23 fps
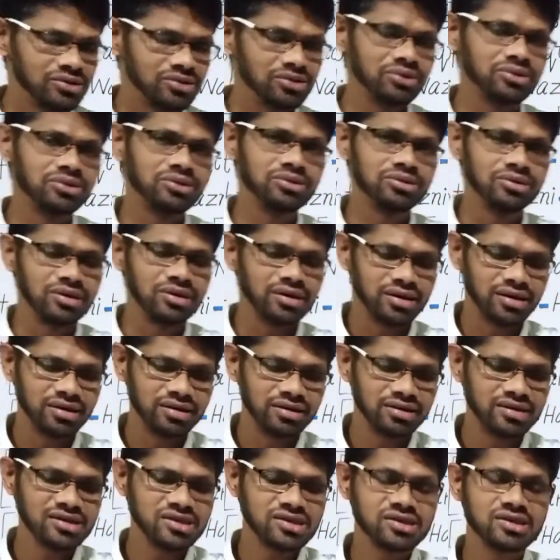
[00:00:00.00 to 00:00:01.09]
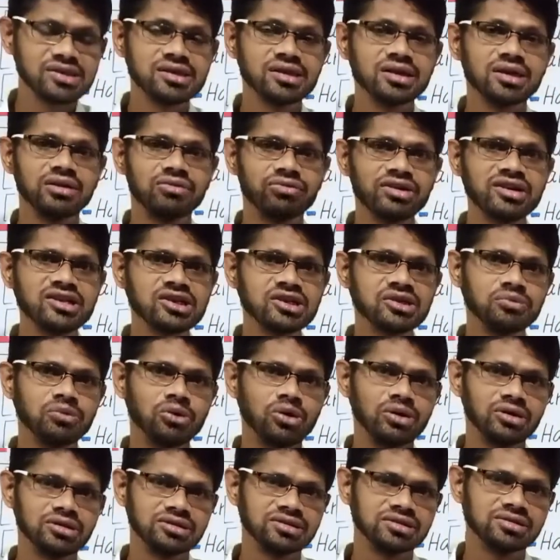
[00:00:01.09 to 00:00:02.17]
so this
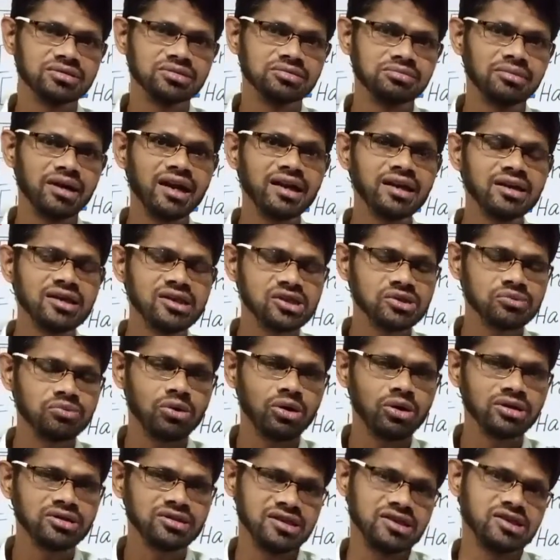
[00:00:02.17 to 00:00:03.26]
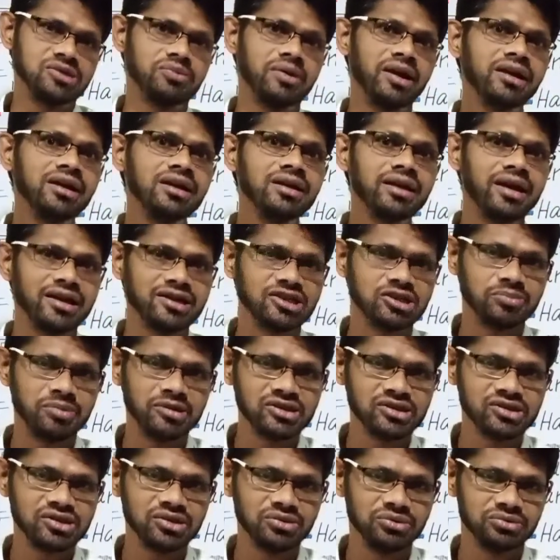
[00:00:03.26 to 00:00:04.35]
wristwatch, my wristwatch is very
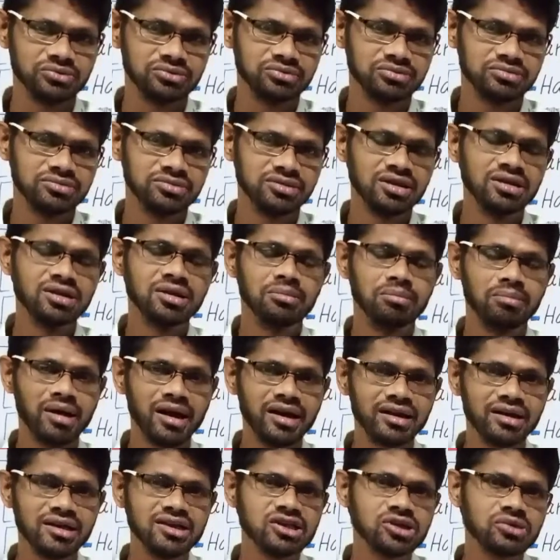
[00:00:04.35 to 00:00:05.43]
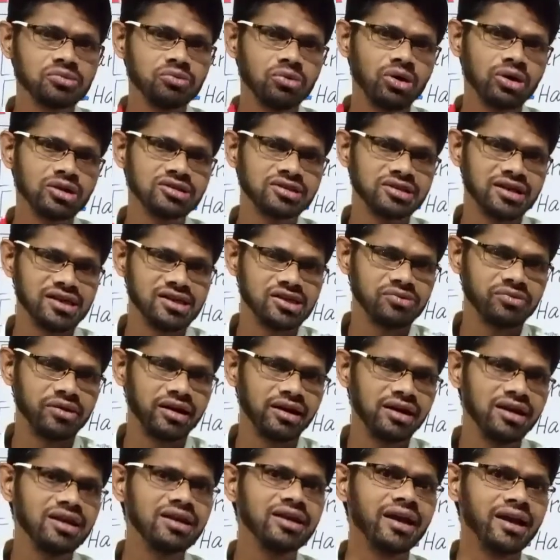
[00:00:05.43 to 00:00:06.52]
expensive. My wristwatch is
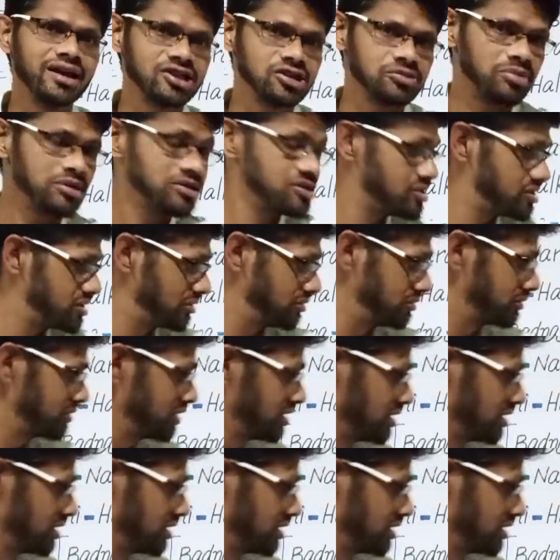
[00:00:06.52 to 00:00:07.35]
very expensive.